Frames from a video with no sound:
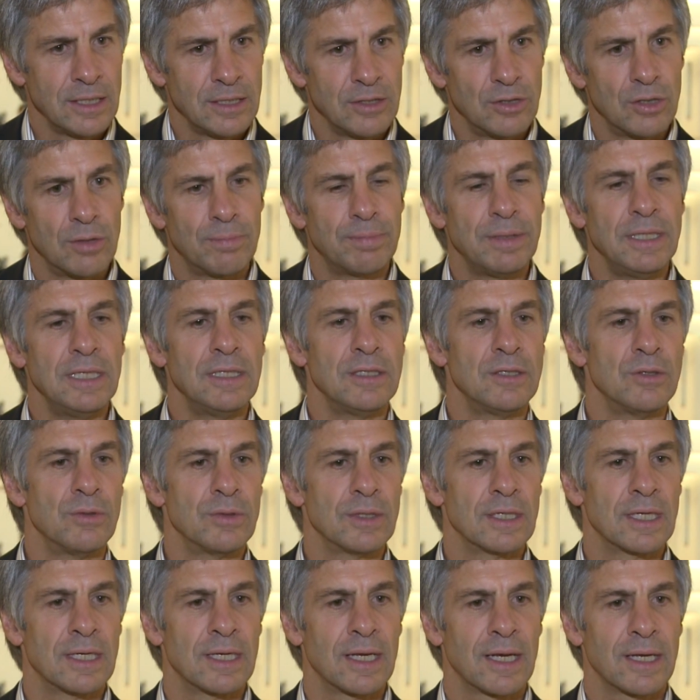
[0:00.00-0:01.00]
European
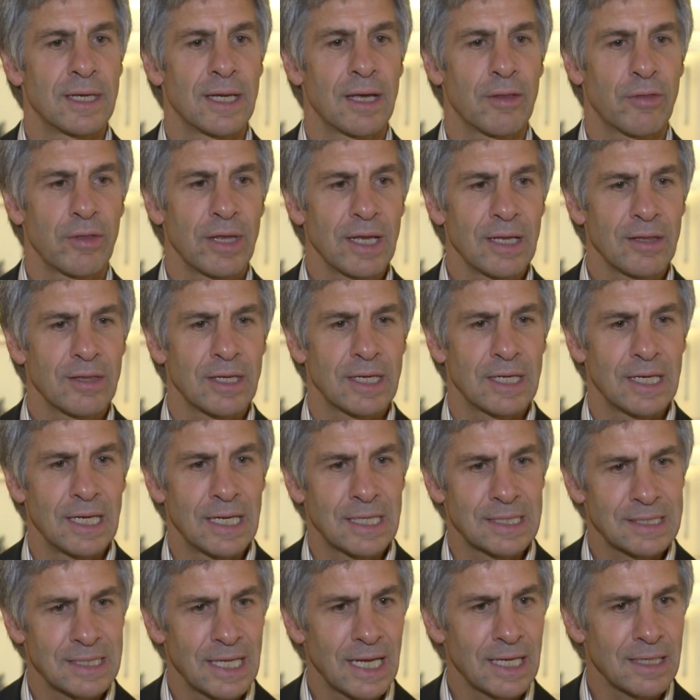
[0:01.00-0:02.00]
Union. And I think that
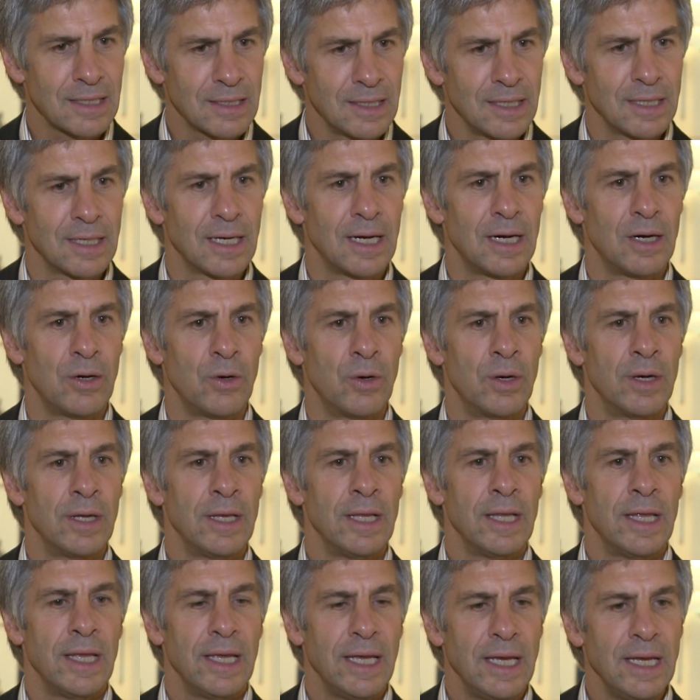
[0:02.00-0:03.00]
exactly now,
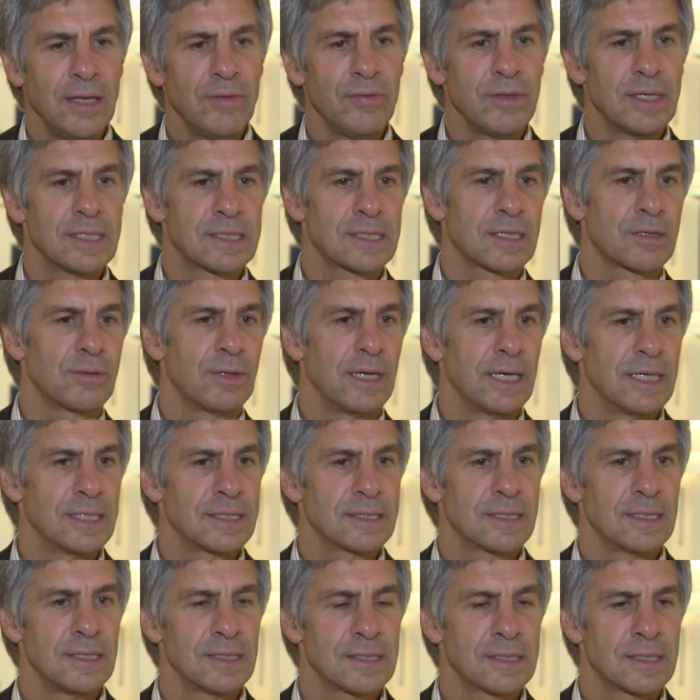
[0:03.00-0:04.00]
in this
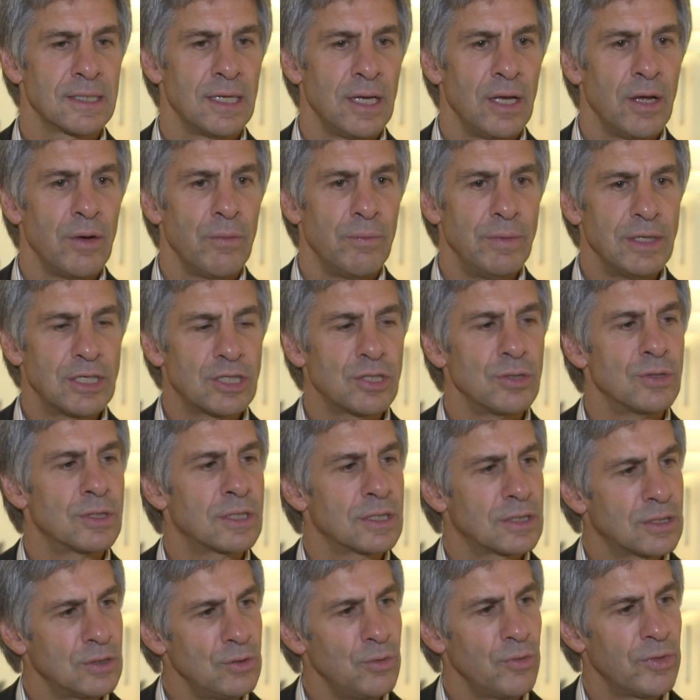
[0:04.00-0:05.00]
crisis, we
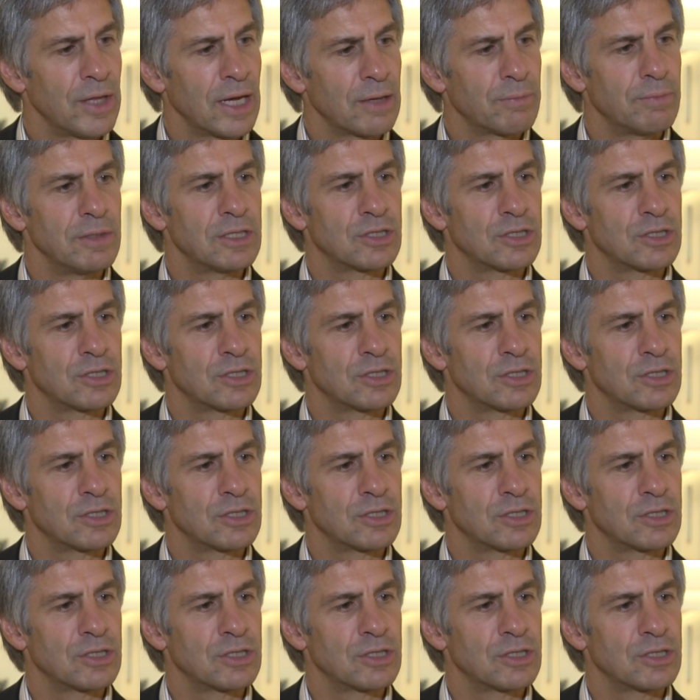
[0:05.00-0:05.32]
should do that.